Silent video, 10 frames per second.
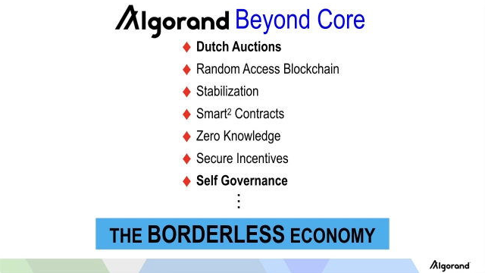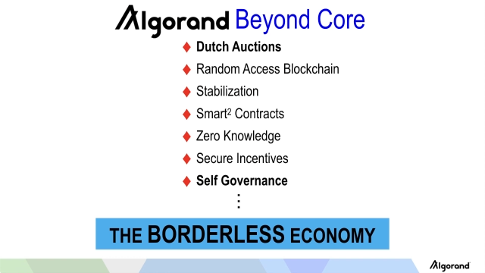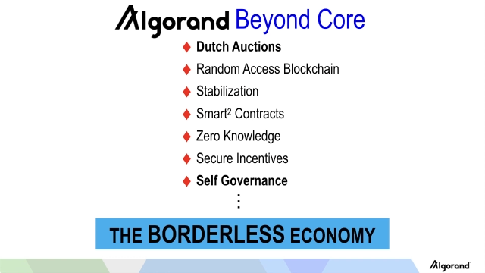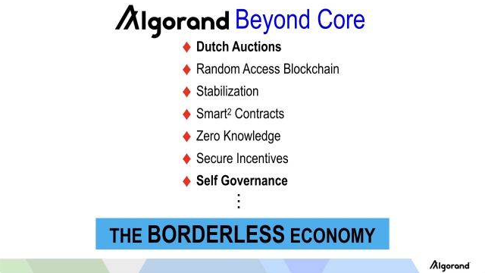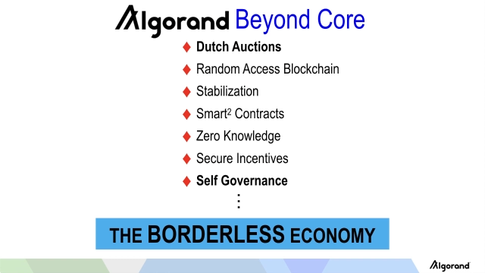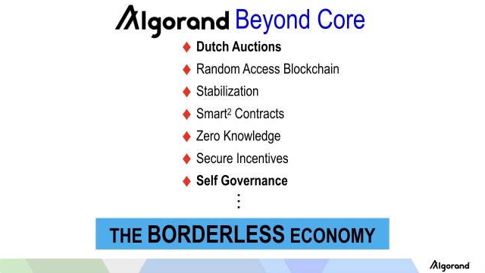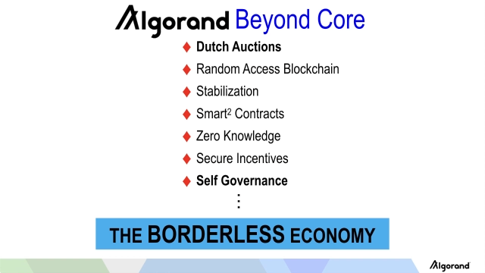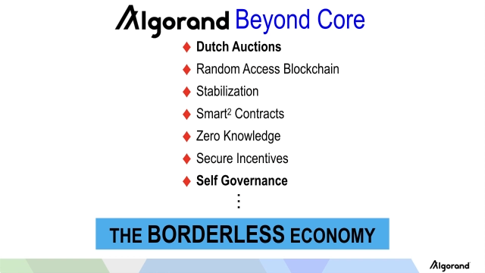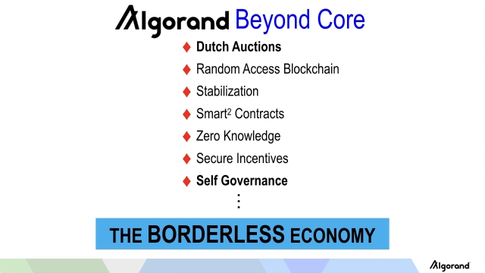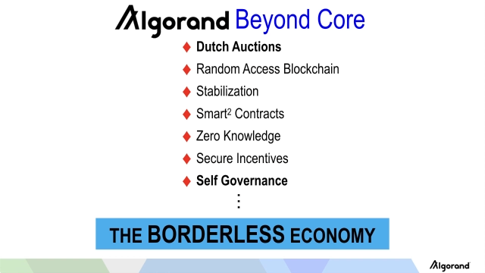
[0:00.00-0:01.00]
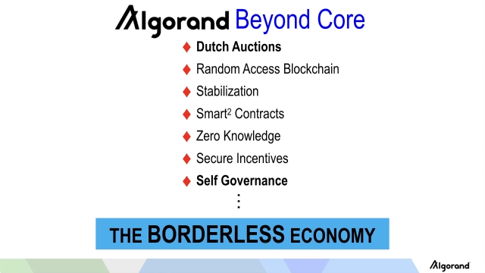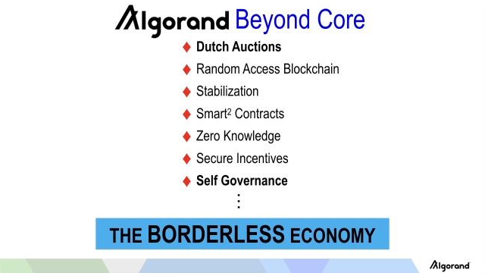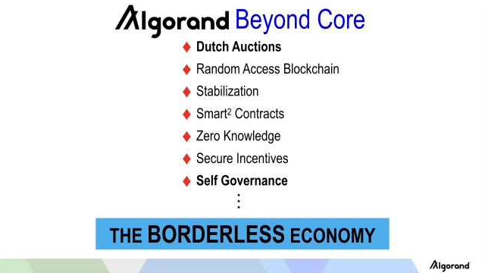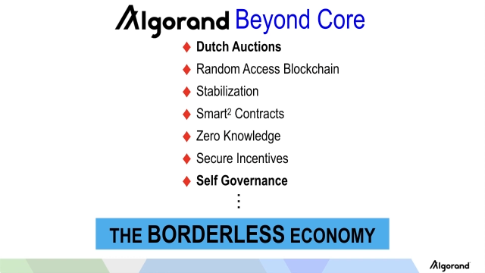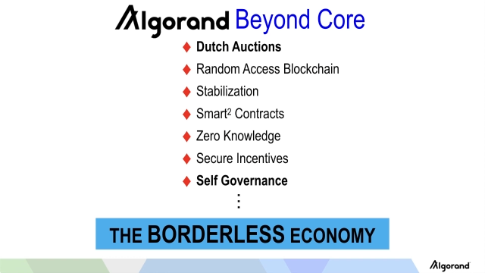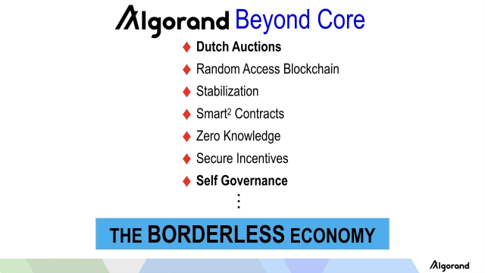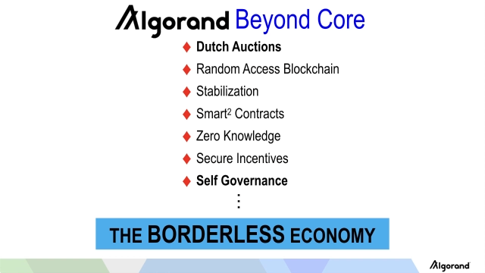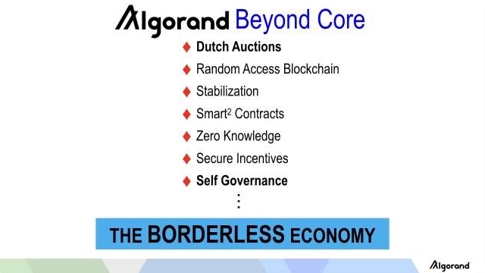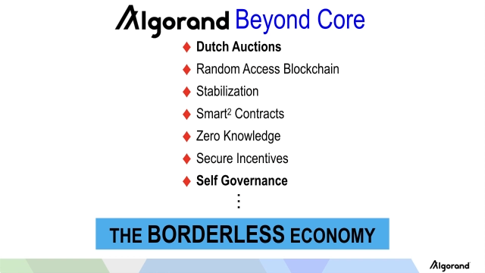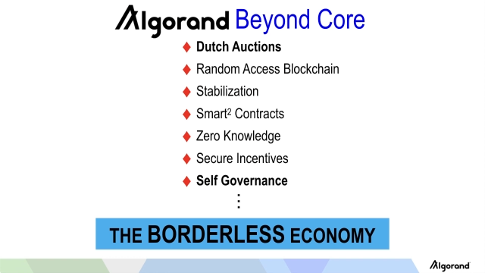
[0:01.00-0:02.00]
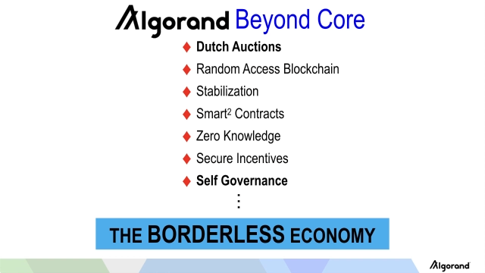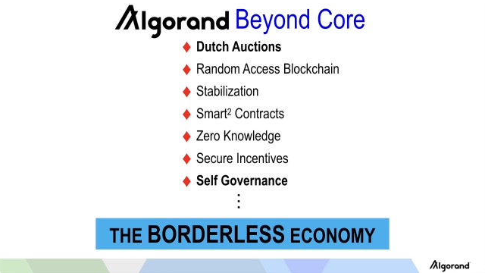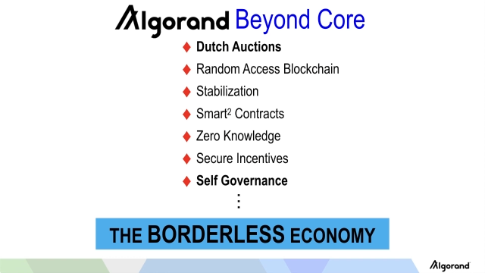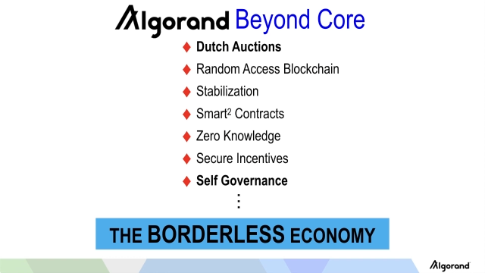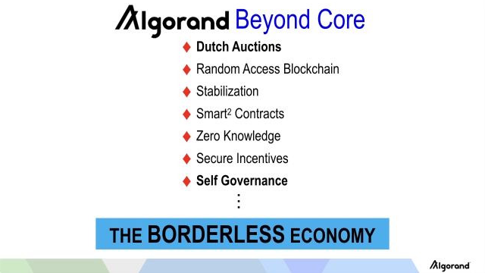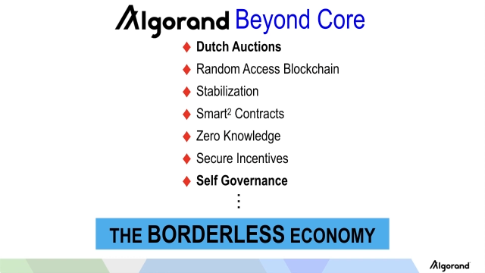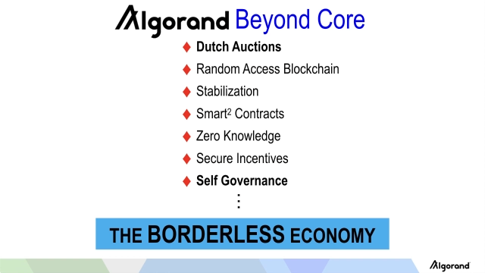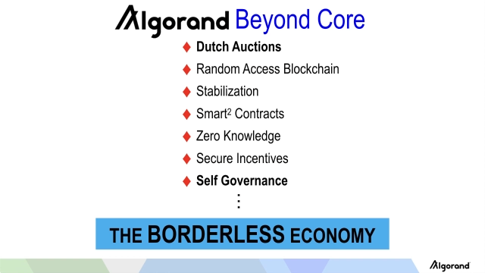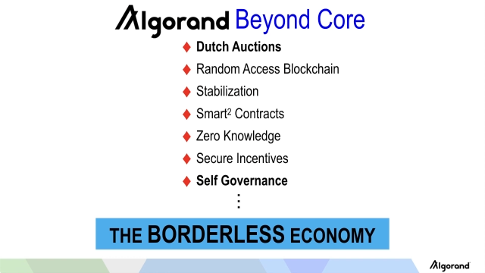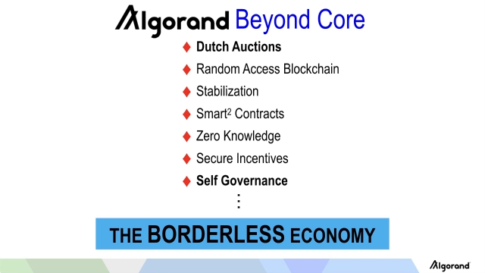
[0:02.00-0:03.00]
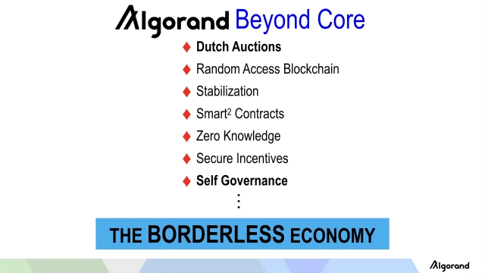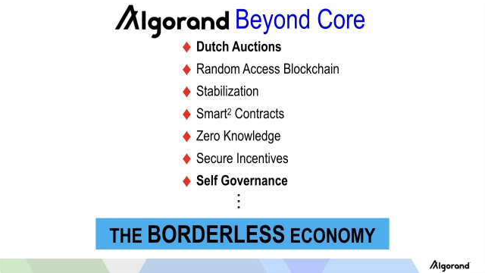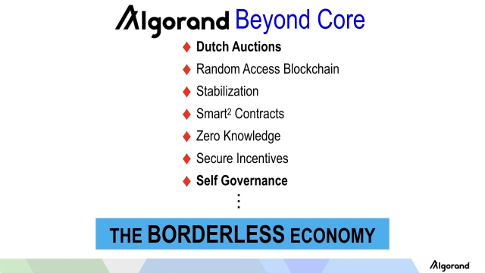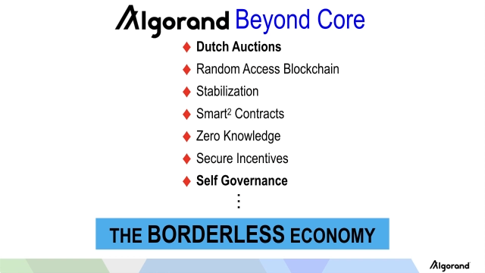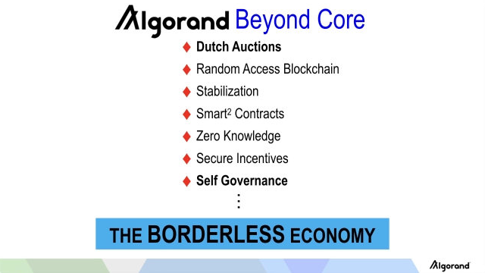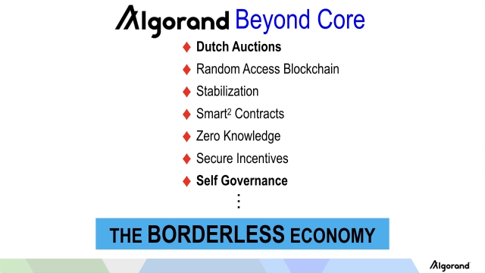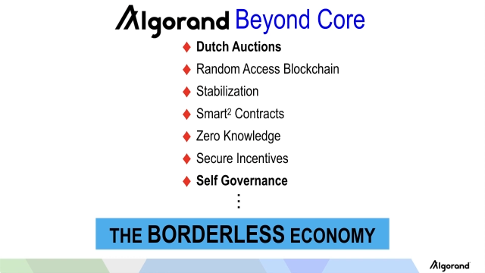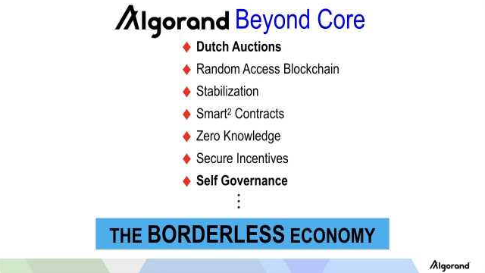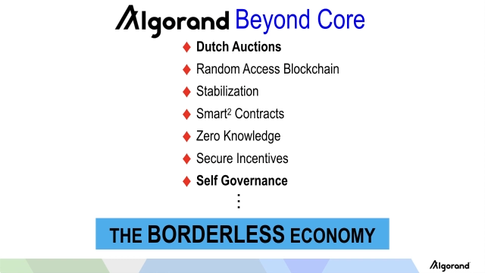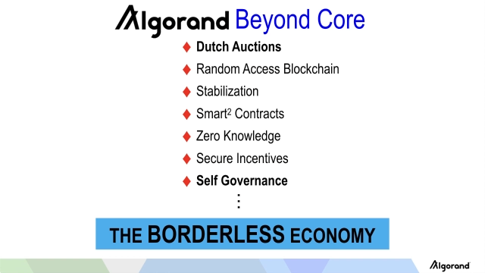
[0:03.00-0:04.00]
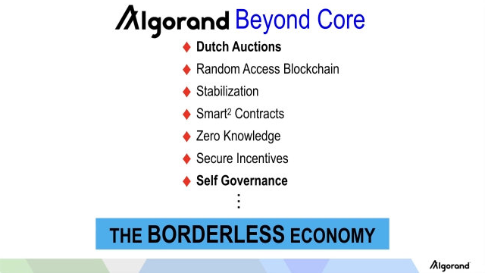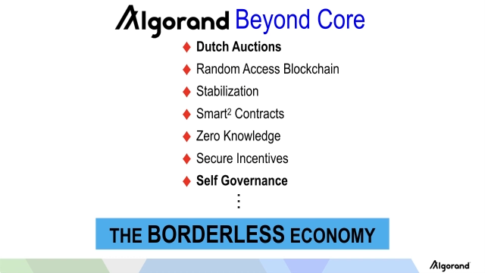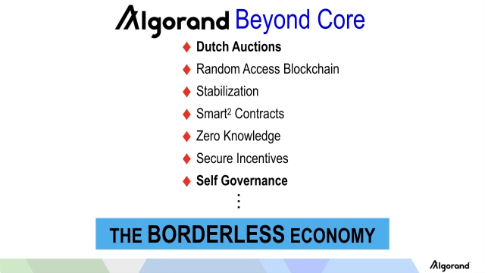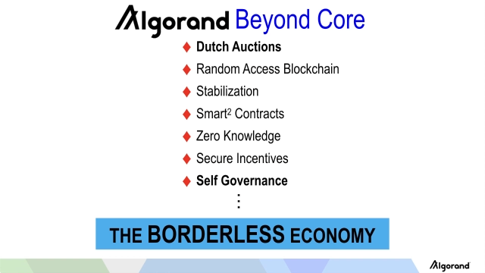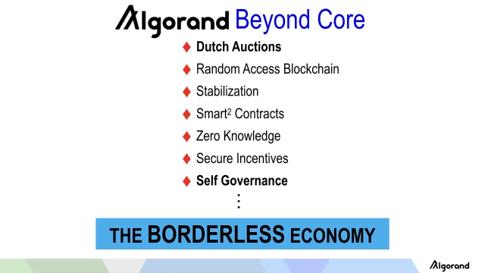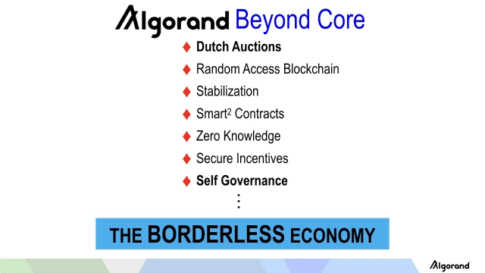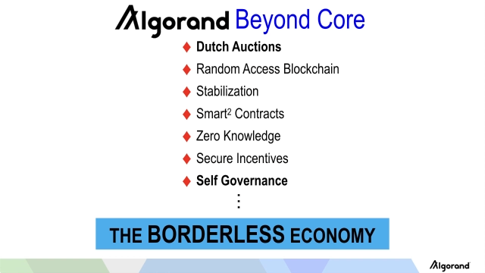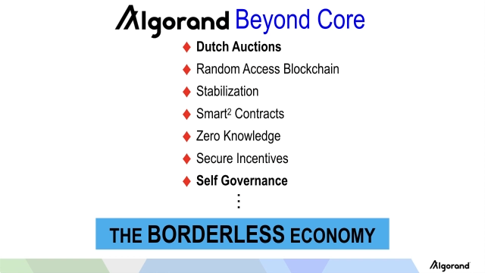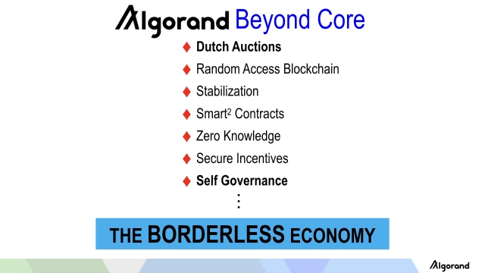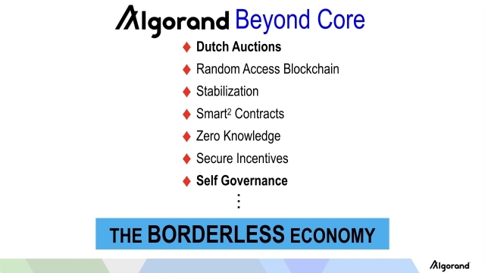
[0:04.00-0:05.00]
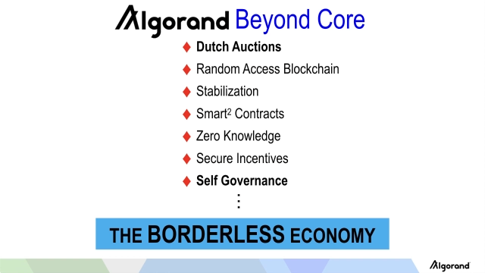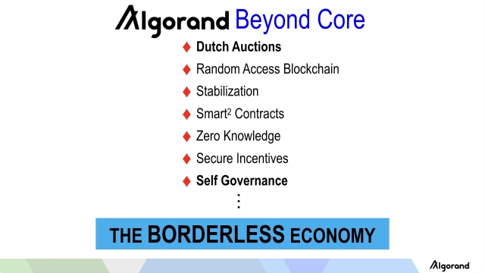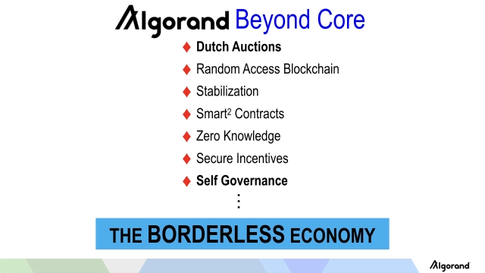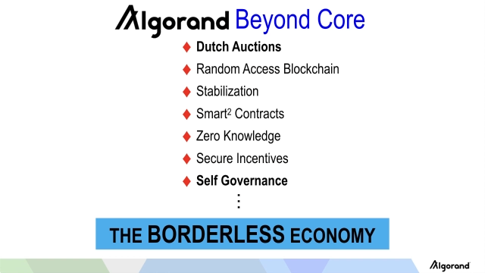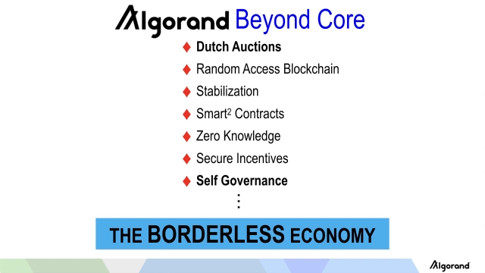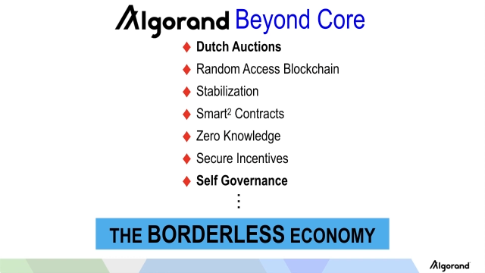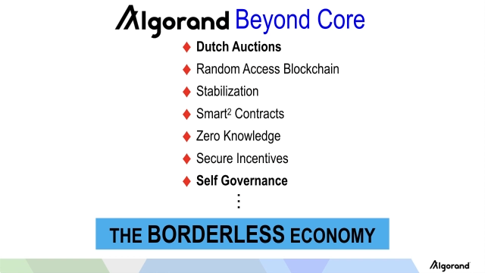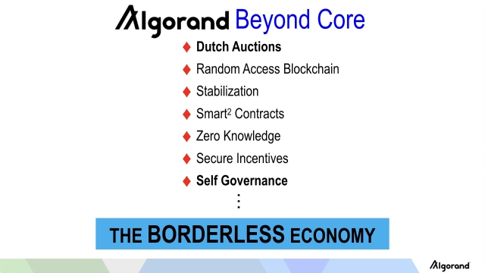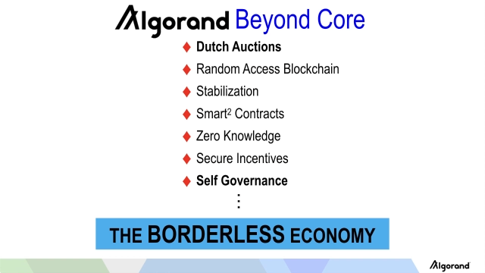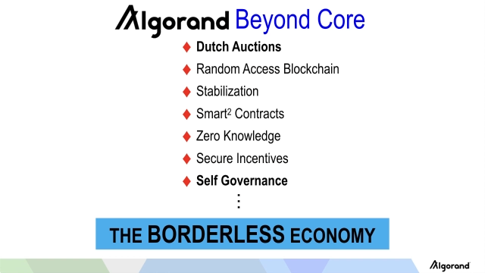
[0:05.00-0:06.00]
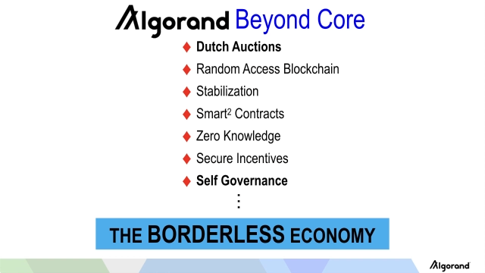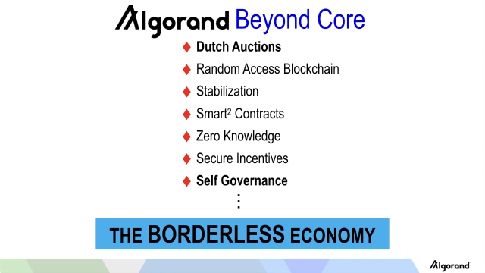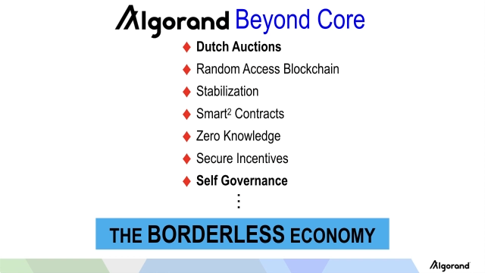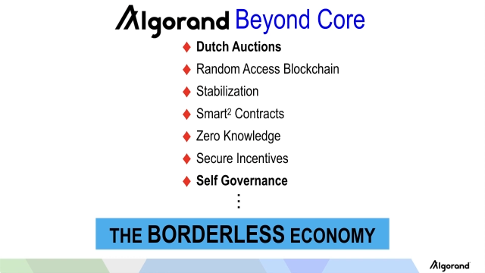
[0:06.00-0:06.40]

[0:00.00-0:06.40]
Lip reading: No face is visible, so there are no lips to read.